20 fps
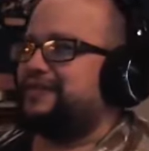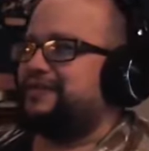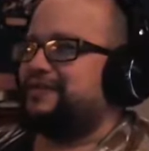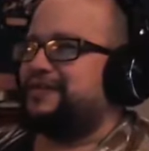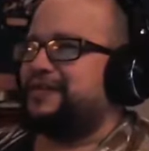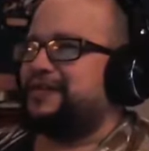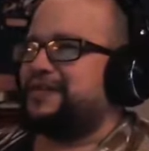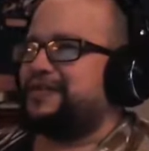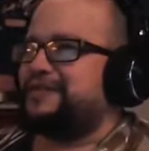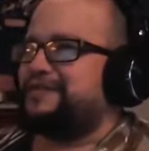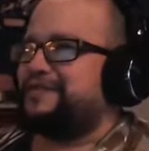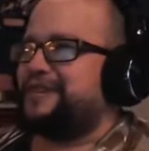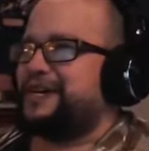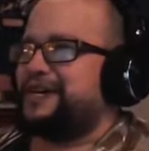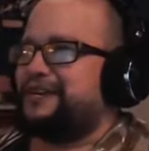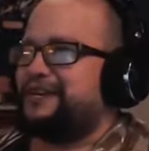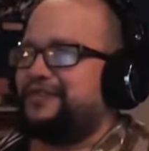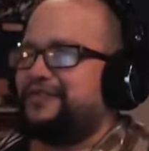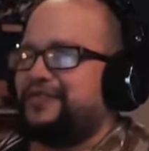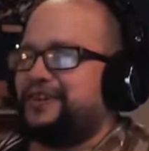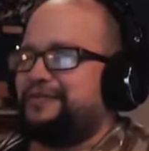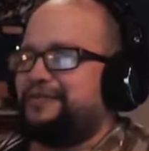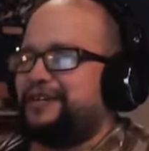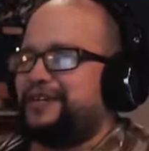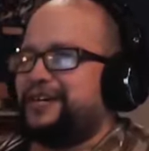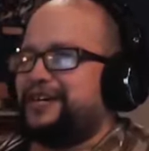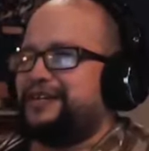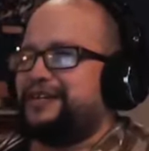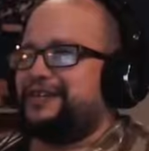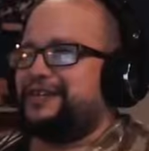What does it matter if I'm
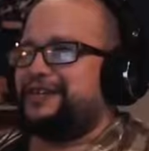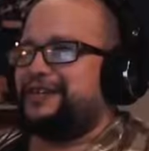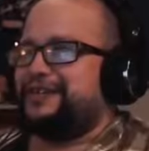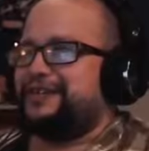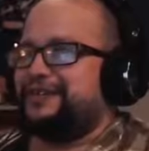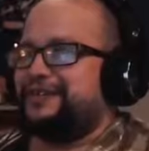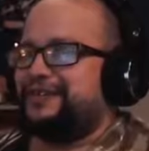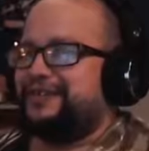landing?